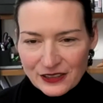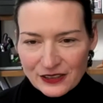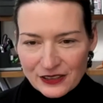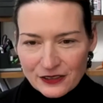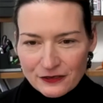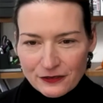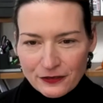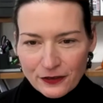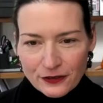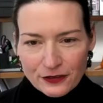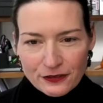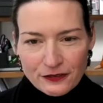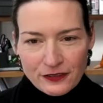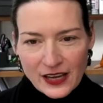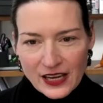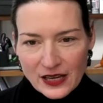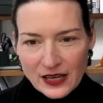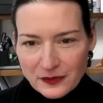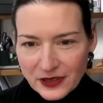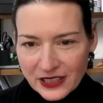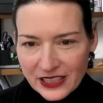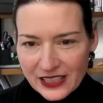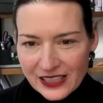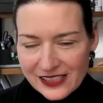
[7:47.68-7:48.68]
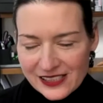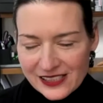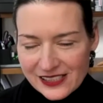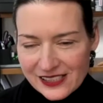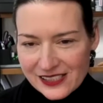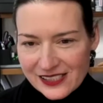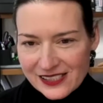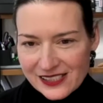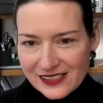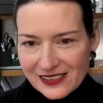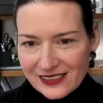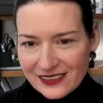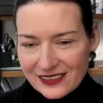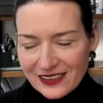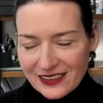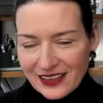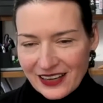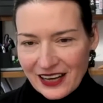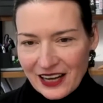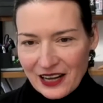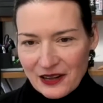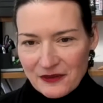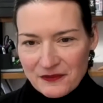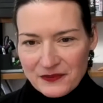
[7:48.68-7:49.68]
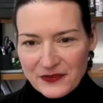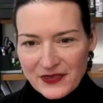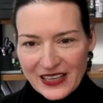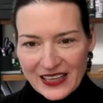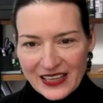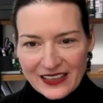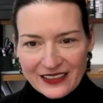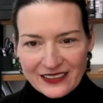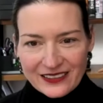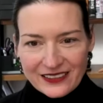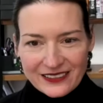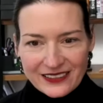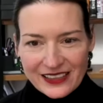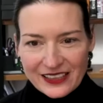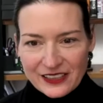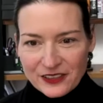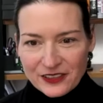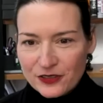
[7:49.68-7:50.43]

for families in